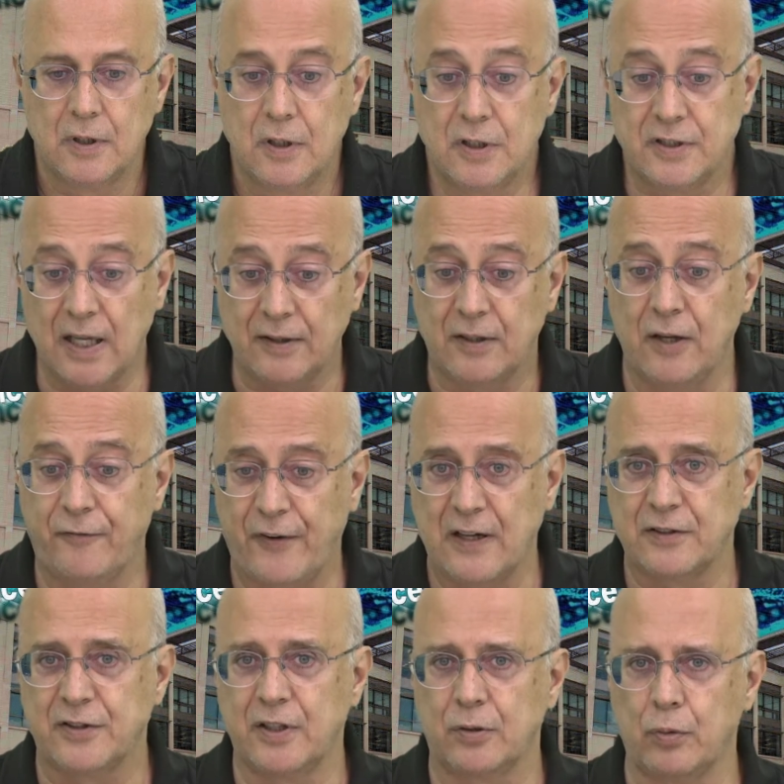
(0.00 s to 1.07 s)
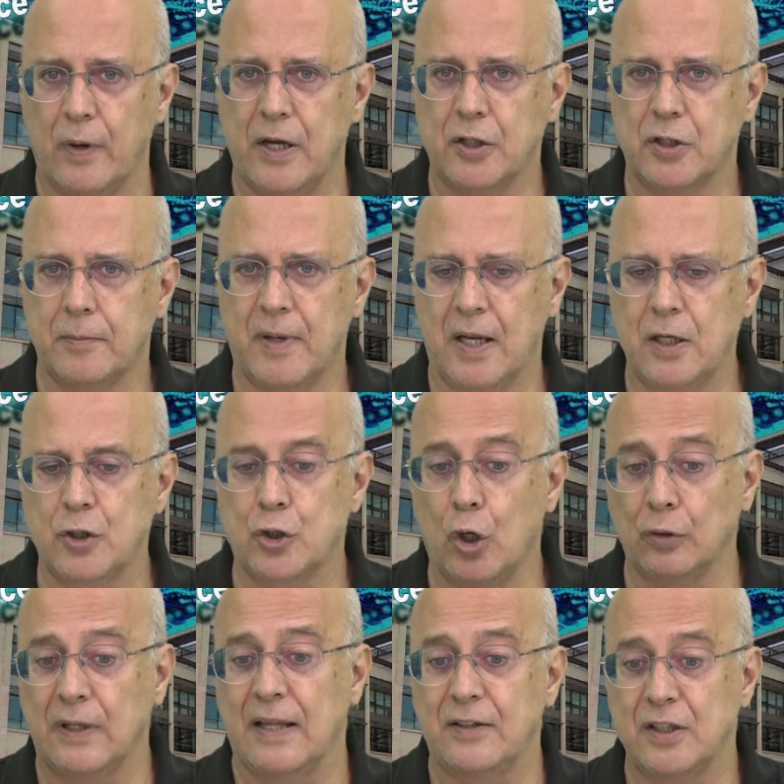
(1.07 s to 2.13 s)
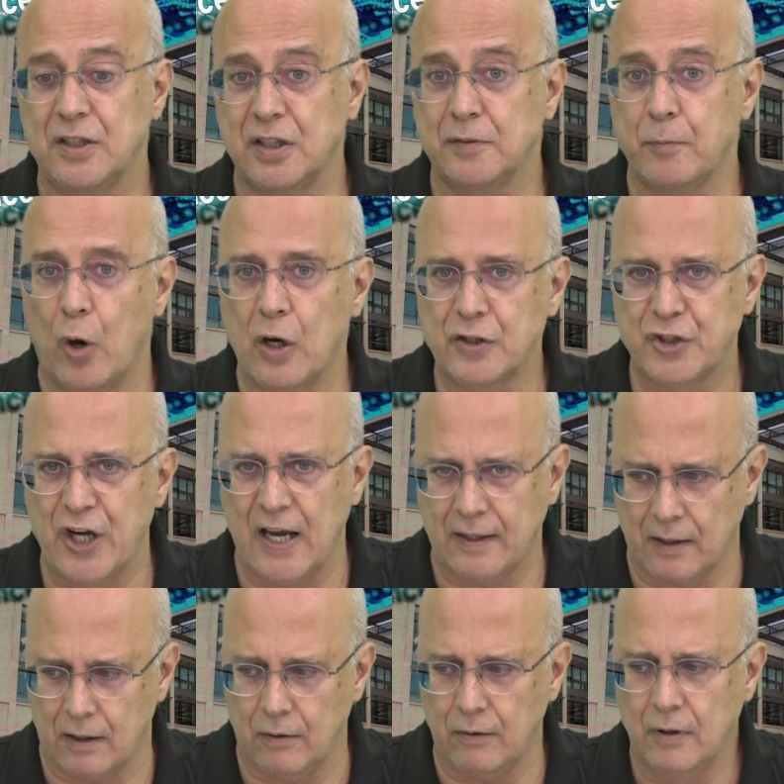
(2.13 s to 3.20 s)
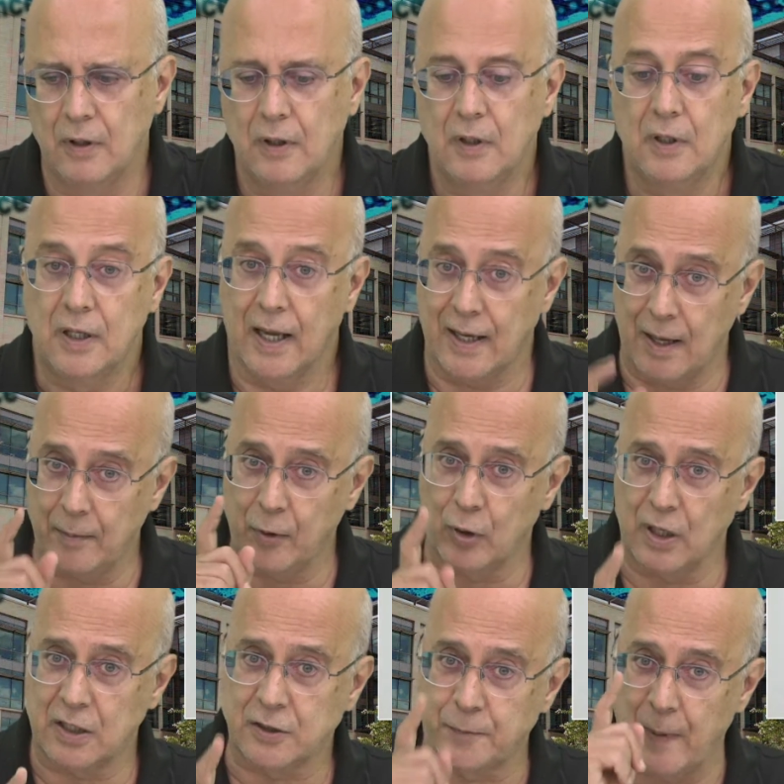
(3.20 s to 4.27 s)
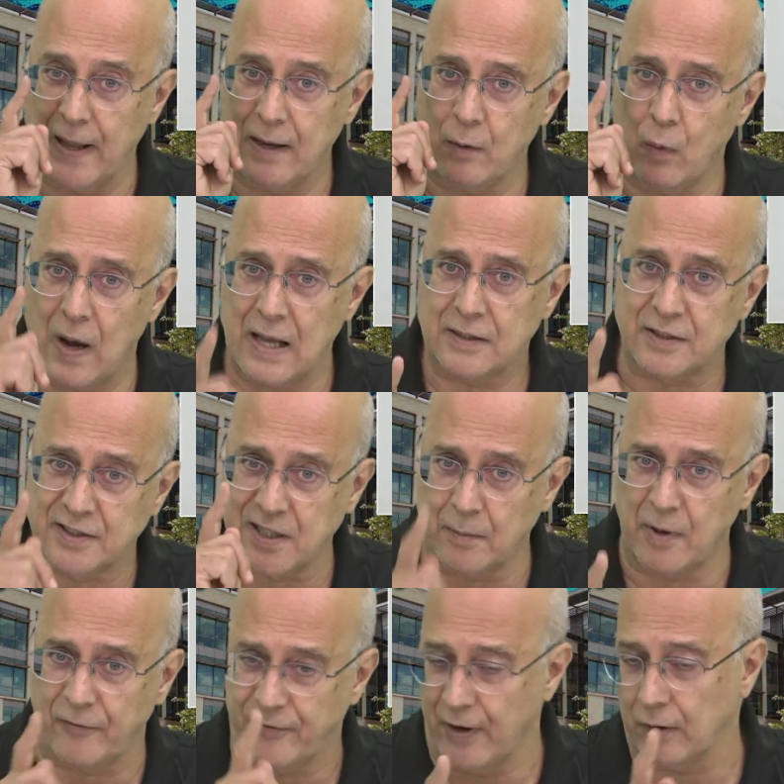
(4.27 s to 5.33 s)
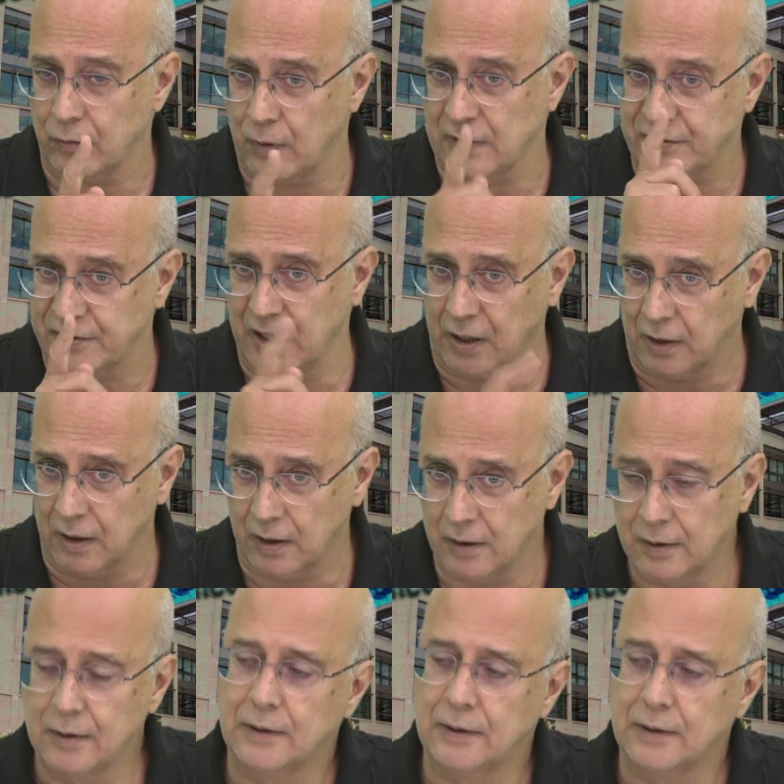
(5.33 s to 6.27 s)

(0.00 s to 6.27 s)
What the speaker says: It's a different situation, but he showed that this is more general. And I'm going to explain what Summerfeld was thinking.